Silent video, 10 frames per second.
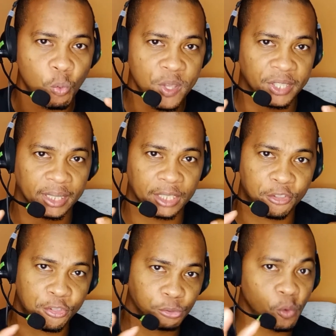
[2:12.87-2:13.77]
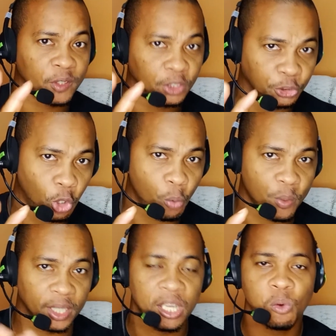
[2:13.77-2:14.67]
We cannot throw in the
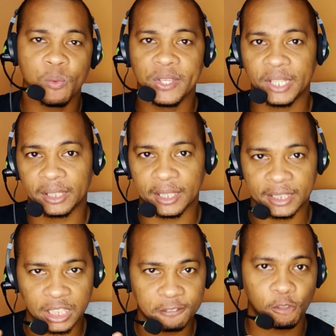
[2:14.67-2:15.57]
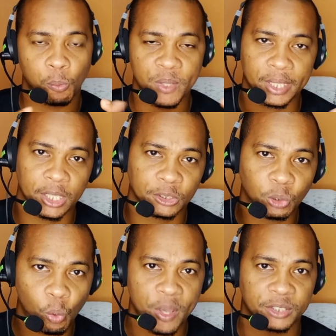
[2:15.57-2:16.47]
towel. We cannot give up. We
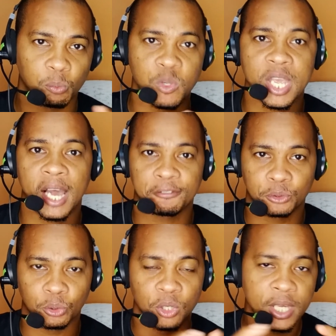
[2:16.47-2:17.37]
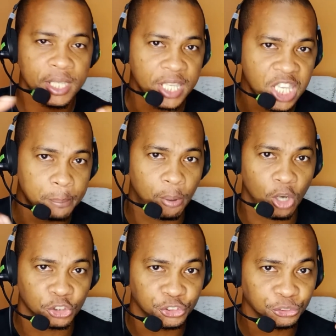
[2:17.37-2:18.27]
cannot quit. We have to keep
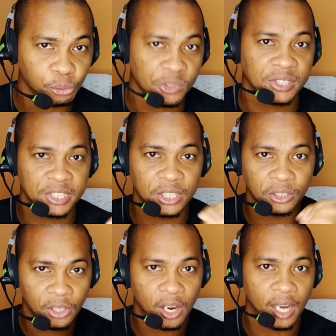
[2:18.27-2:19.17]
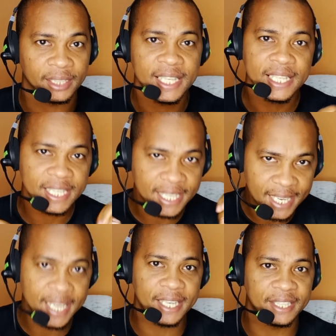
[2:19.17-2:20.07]
on trusting God
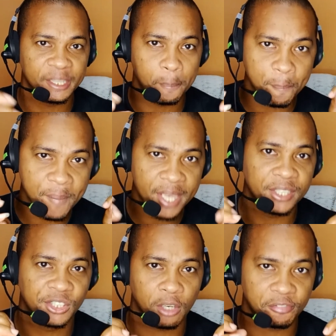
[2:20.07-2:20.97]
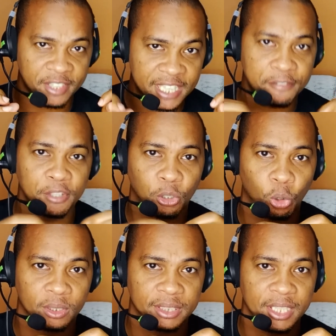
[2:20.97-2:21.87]
in the midst of
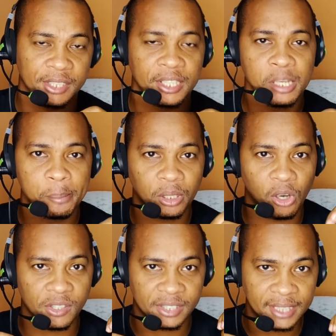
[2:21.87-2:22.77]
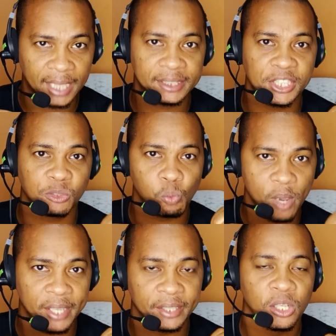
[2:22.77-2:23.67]
difficulties, because that is
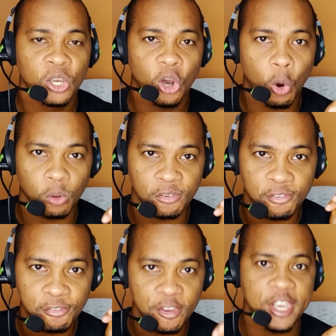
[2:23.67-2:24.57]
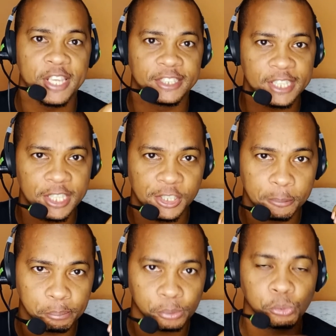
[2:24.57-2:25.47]
when our faith
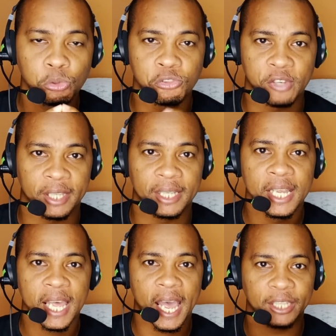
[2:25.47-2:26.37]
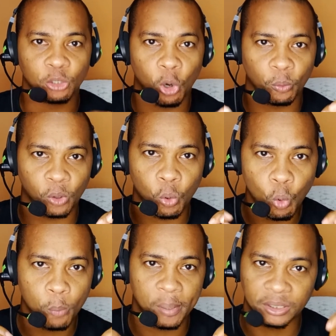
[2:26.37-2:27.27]
is proven and our
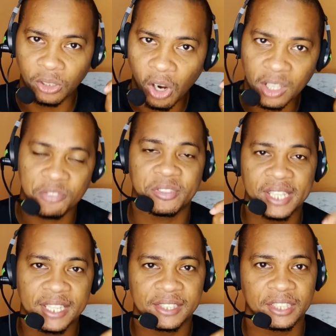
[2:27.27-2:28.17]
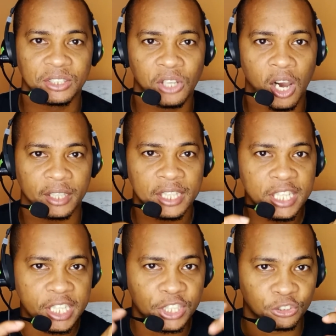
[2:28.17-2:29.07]
hope and confidence in God
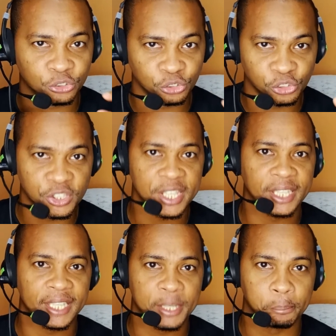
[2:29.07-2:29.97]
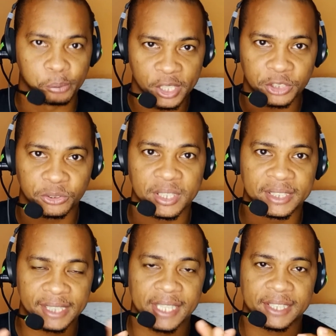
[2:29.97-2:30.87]
is really bring to
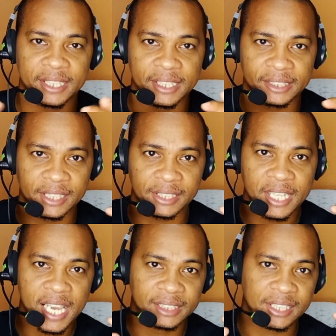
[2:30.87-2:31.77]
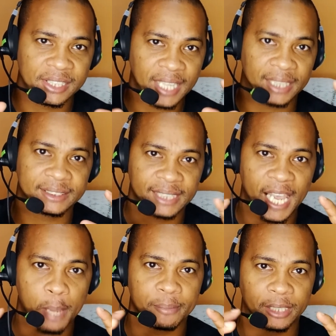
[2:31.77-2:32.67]
the test. It is that
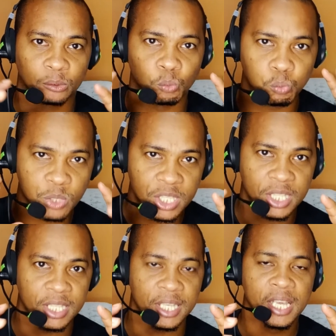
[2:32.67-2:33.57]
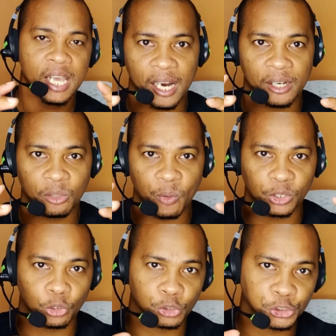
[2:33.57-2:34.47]
time that we are
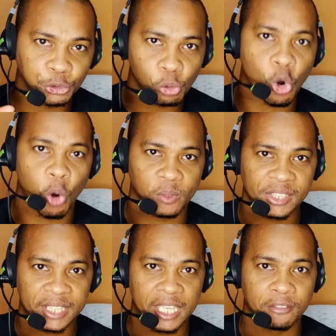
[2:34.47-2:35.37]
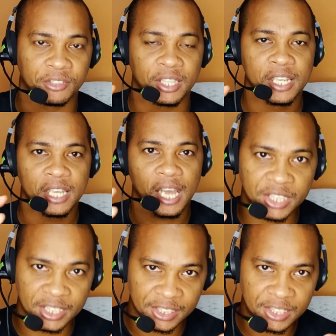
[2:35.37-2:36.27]
going to show ourselves
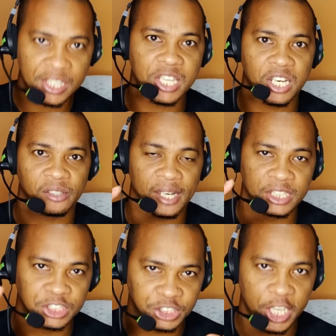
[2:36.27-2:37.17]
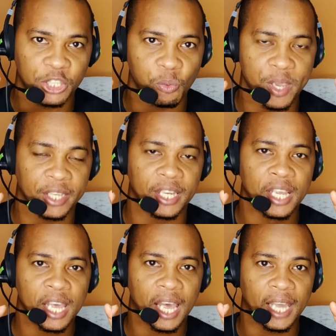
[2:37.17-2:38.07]
sincere and
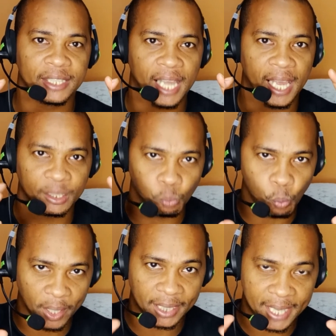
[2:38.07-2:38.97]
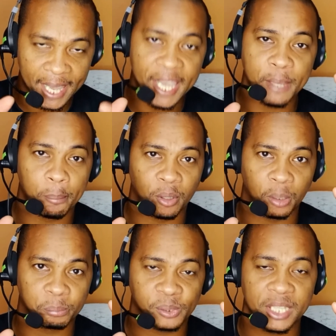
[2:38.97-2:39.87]
genuine and well
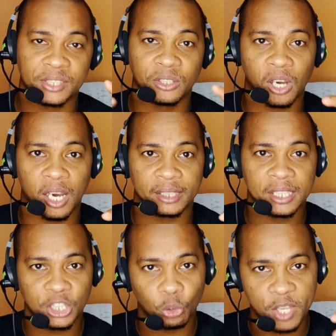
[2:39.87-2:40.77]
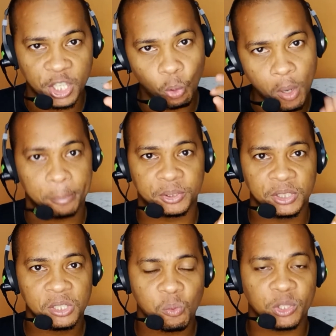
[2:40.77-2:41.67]
able, praise God, you know,
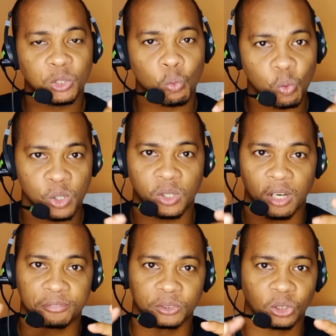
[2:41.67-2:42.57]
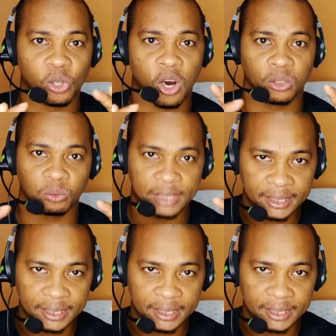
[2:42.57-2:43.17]
equipped with the work of the Lord.